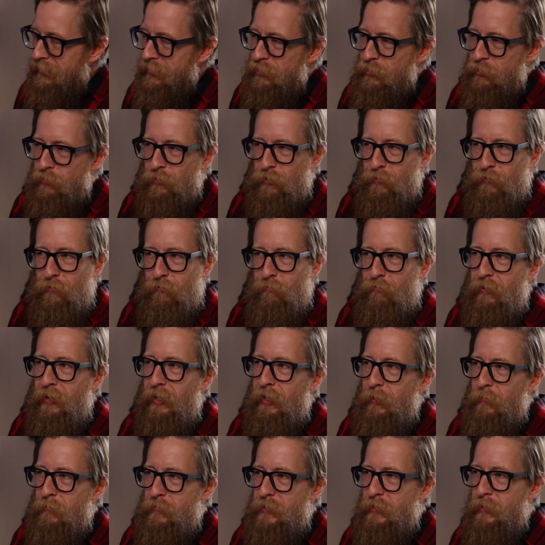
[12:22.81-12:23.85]
that sort of
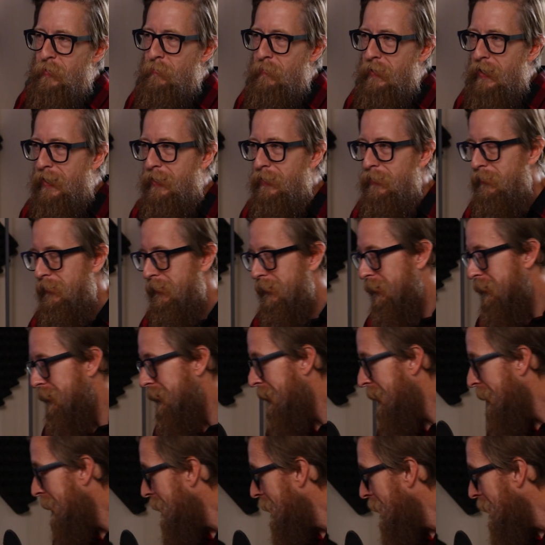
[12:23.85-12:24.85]
develops in the background.